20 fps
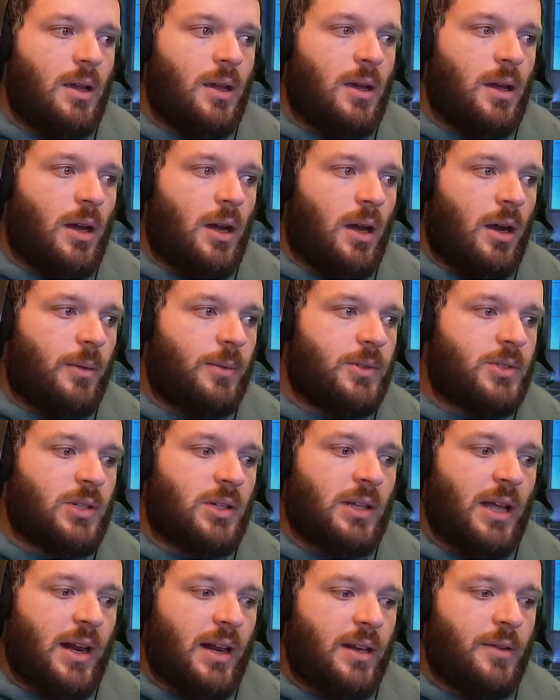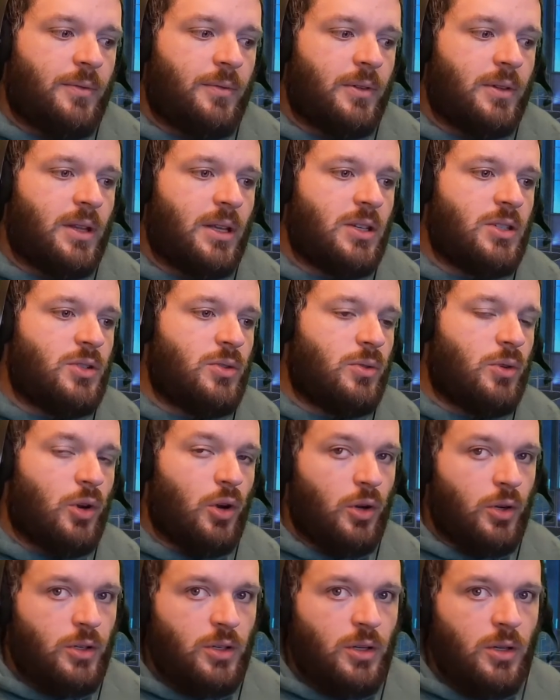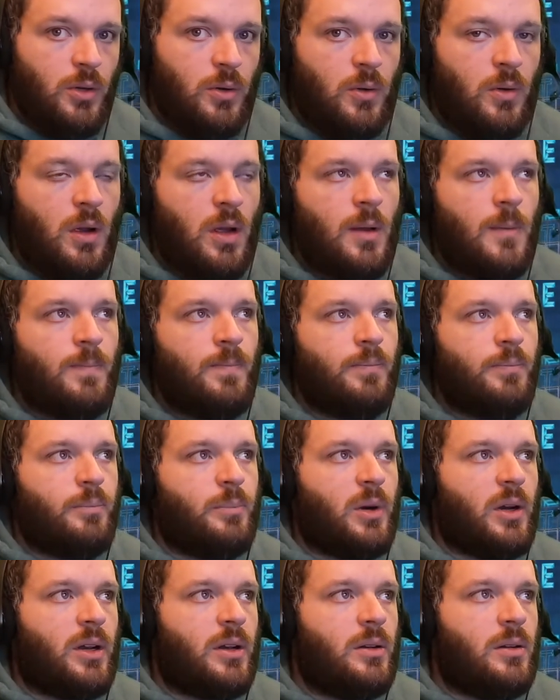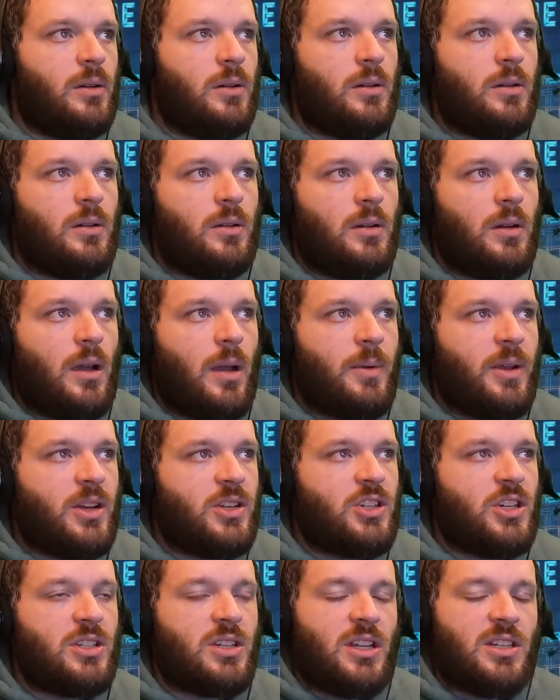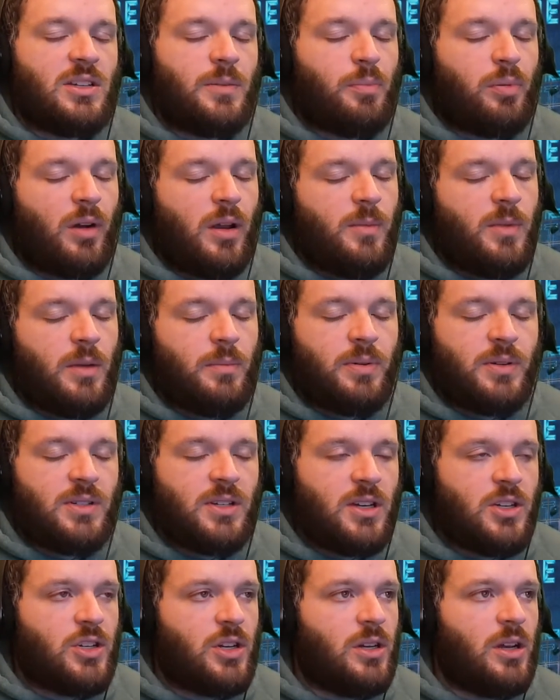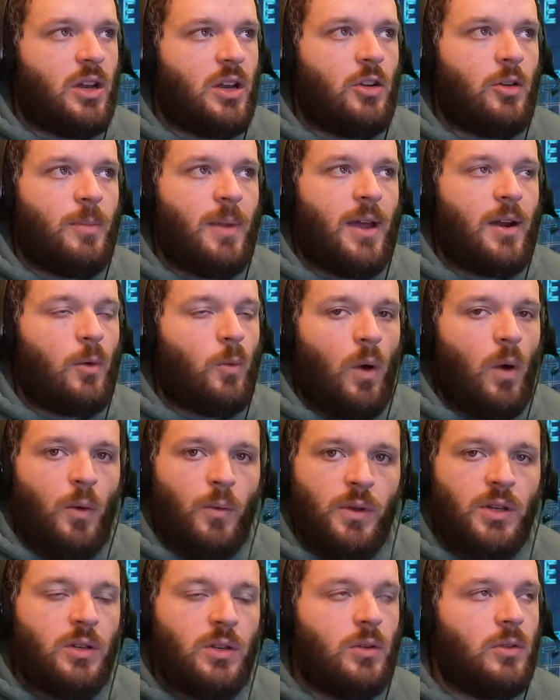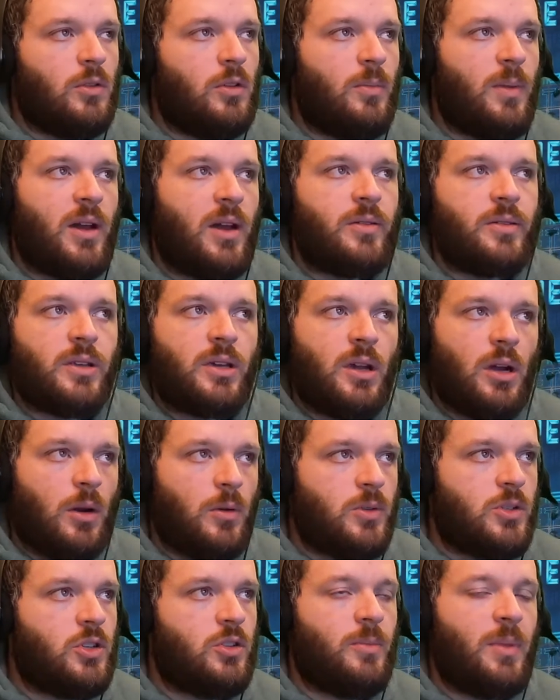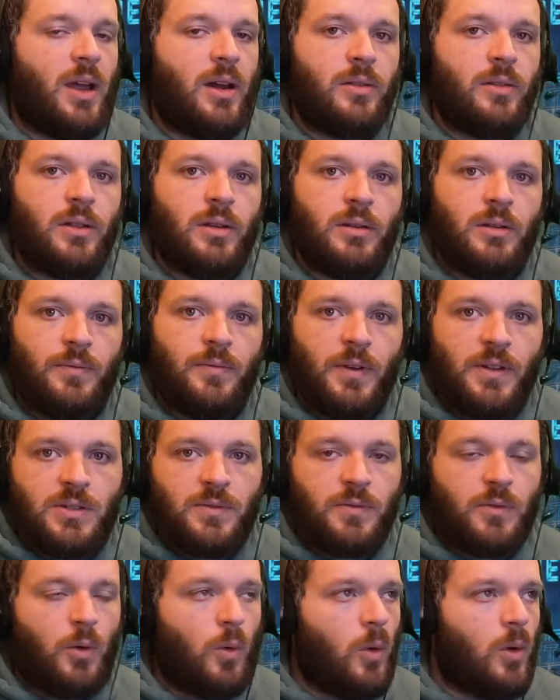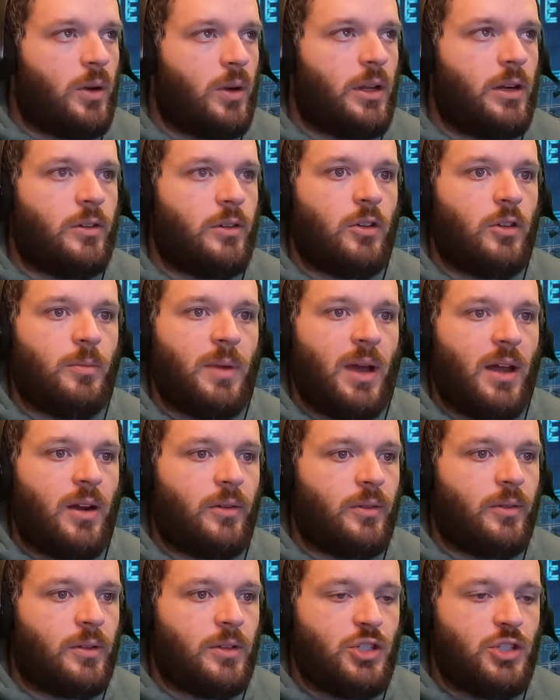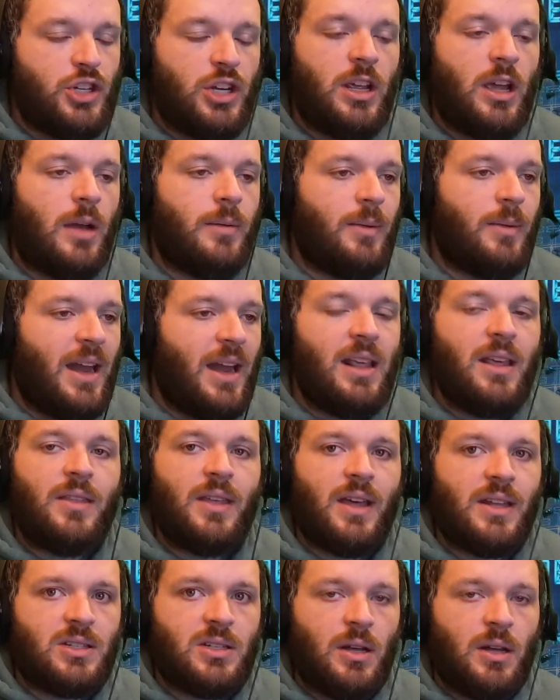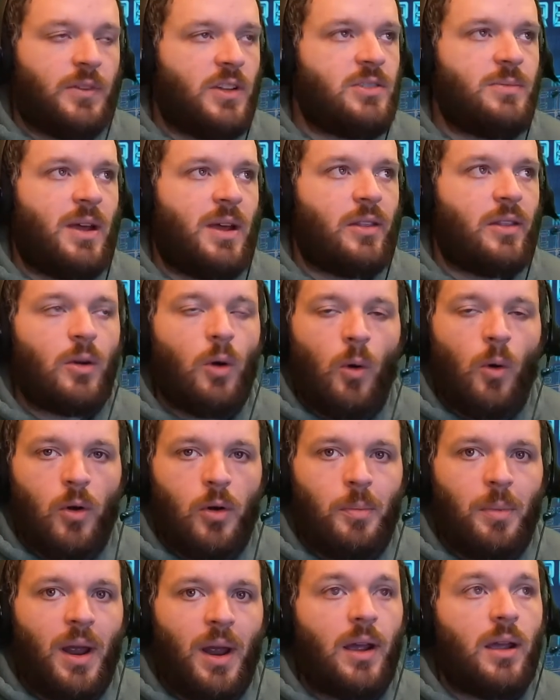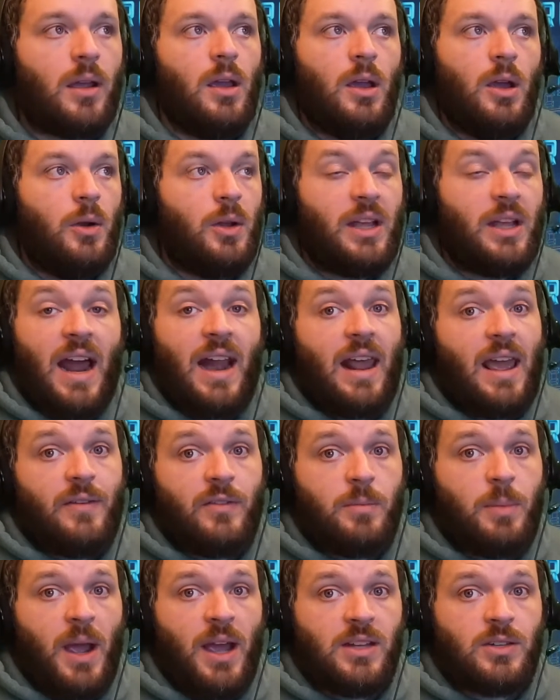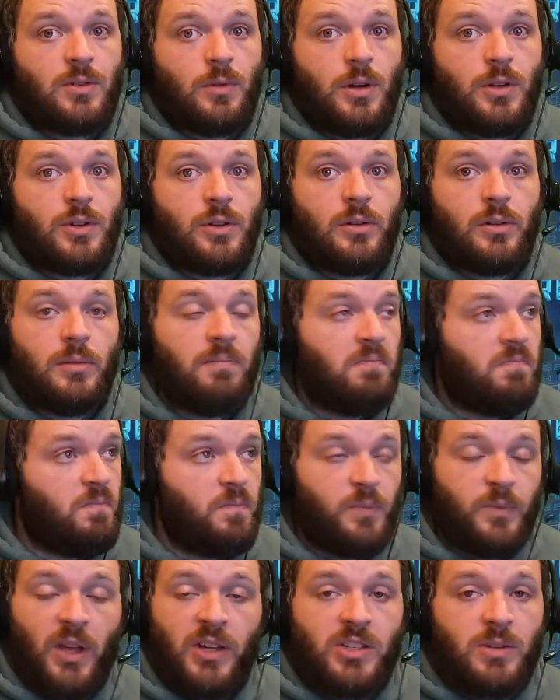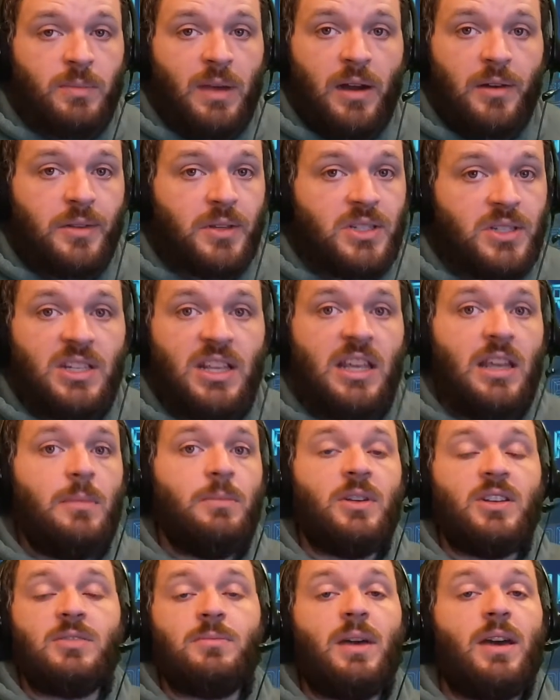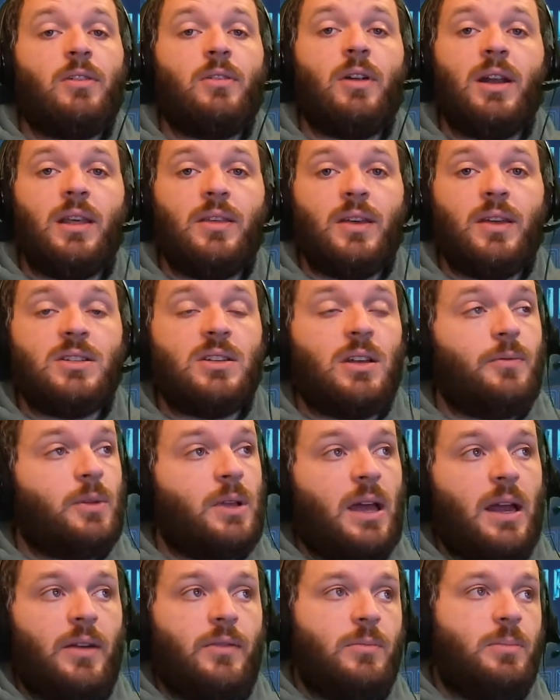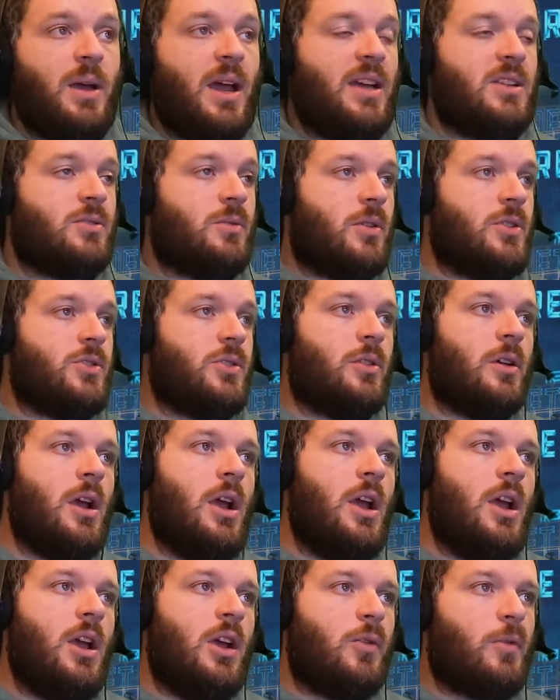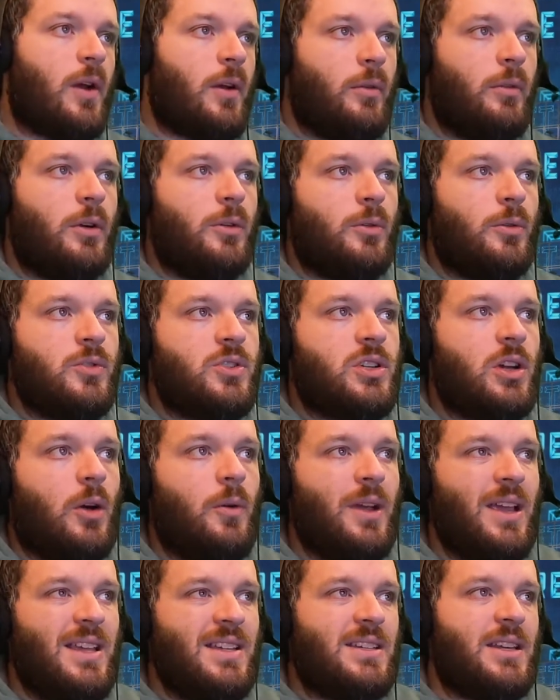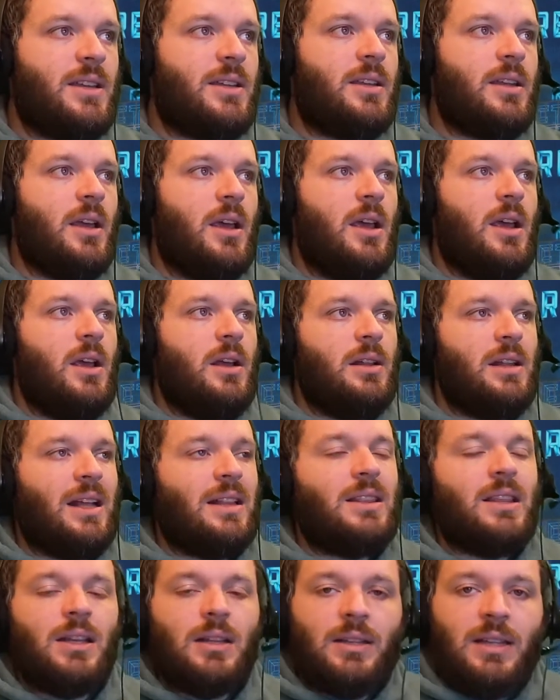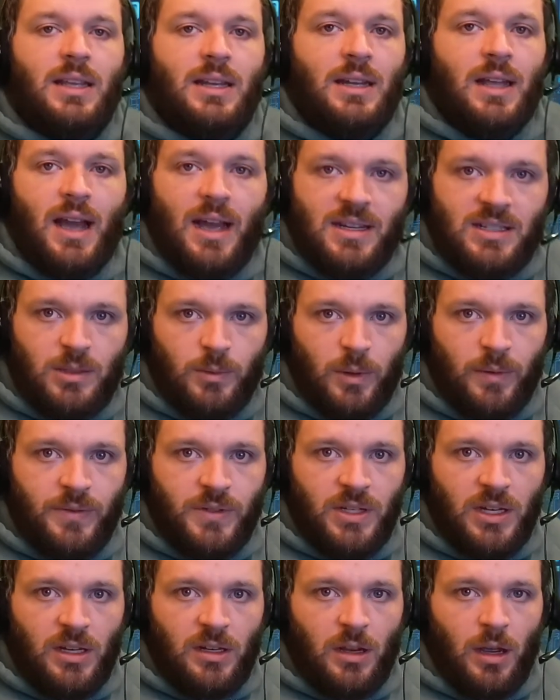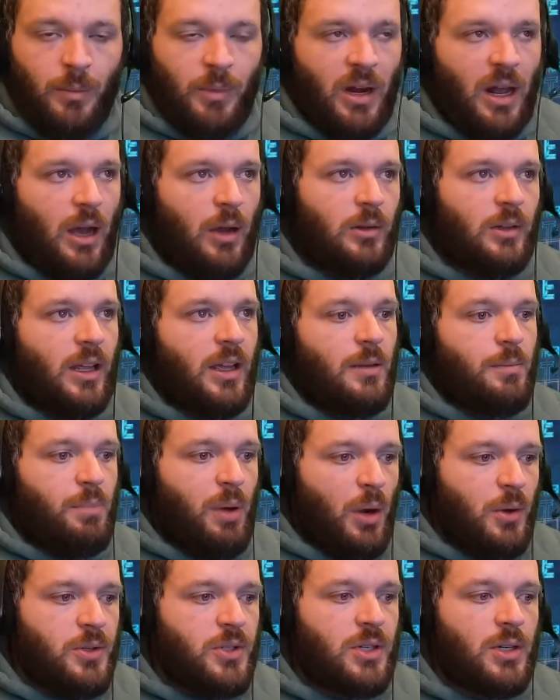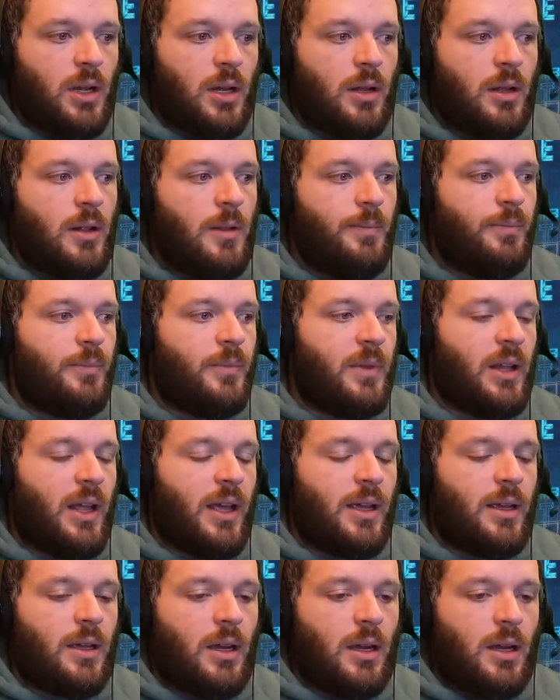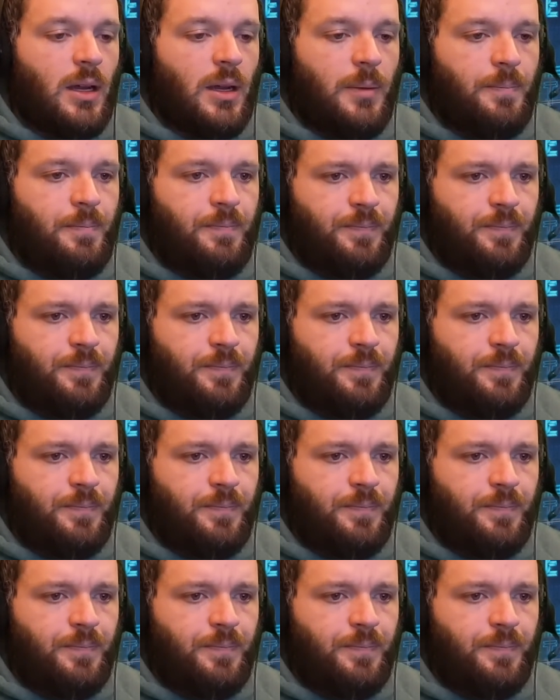Um, there's a lot of different things you could do, but I mean, it's just it's a premium position, and no matter what we do, no matter the coach, no matter the defensive coordinator, no matter the GM, any of that stuff, doesn't matter the quarterback. Got to have a pass rusher. Doesn't matter the scheme, doesn't matter any of that stuff. We got to have a pass rusher. Gregory Rousseau isn't like the elite guys that we've seen coming out, like Bosa, like um,